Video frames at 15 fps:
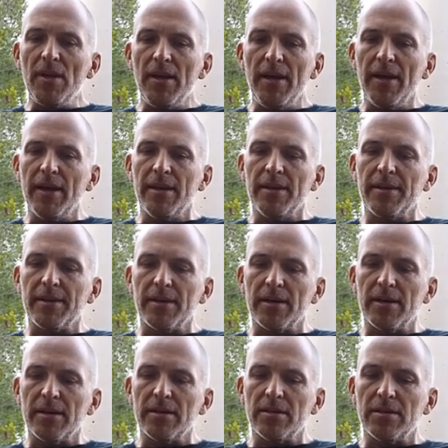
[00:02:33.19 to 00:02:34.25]
And
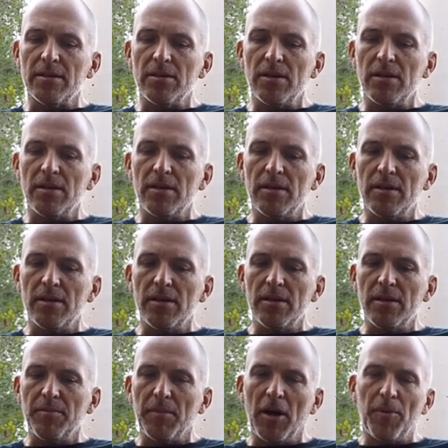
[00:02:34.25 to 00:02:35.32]

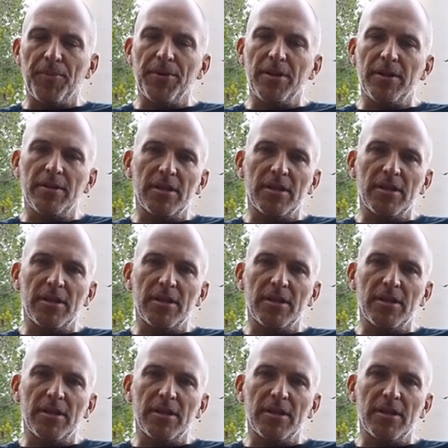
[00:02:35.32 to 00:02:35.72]
in my opinion,